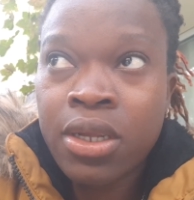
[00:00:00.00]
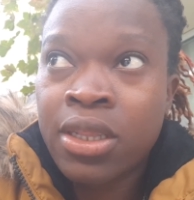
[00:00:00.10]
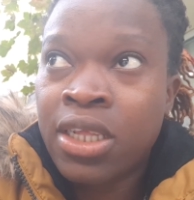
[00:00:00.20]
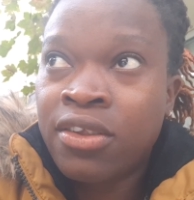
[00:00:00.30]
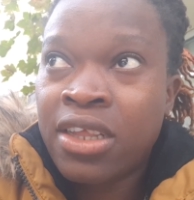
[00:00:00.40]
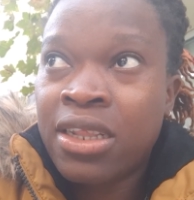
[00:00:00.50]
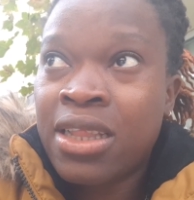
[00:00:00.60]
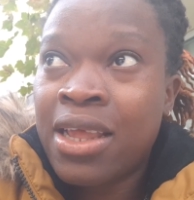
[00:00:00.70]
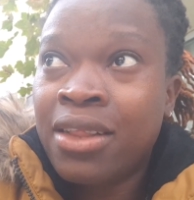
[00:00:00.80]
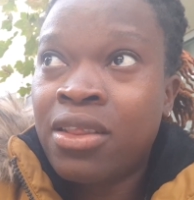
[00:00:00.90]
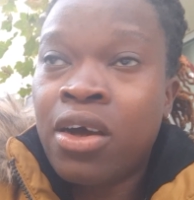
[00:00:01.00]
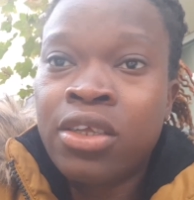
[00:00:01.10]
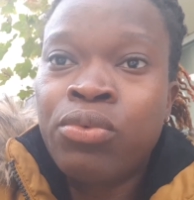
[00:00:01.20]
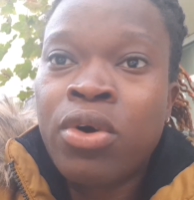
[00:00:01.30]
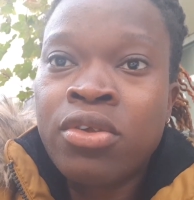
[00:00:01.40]
They said they thought
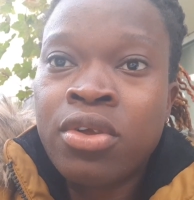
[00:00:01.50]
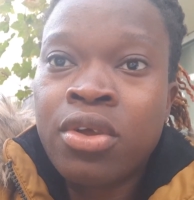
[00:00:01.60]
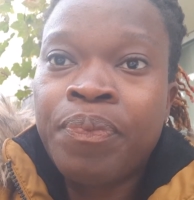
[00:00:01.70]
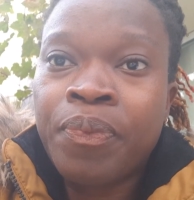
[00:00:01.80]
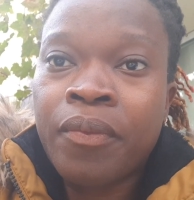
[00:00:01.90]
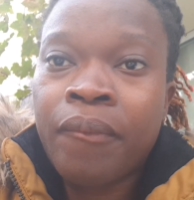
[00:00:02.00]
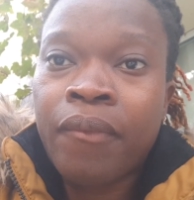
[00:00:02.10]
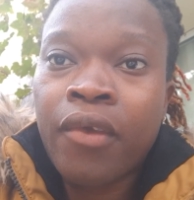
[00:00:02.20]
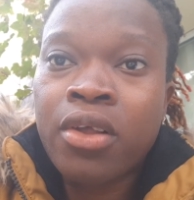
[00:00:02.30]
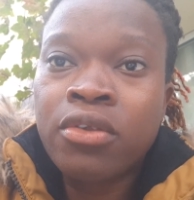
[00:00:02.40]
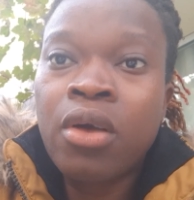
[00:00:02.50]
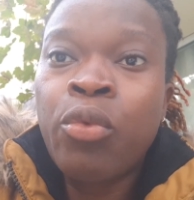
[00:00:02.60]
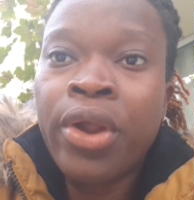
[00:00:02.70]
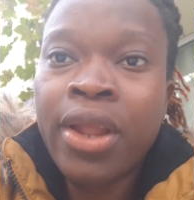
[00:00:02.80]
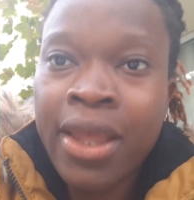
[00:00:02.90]
it was
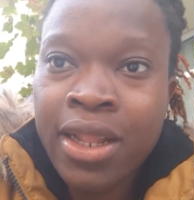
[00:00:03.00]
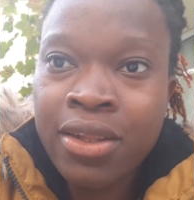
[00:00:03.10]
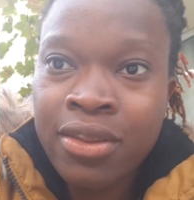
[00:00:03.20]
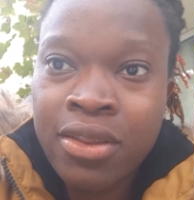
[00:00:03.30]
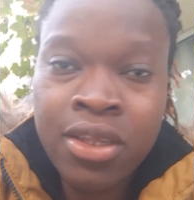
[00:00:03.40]
somewhere else.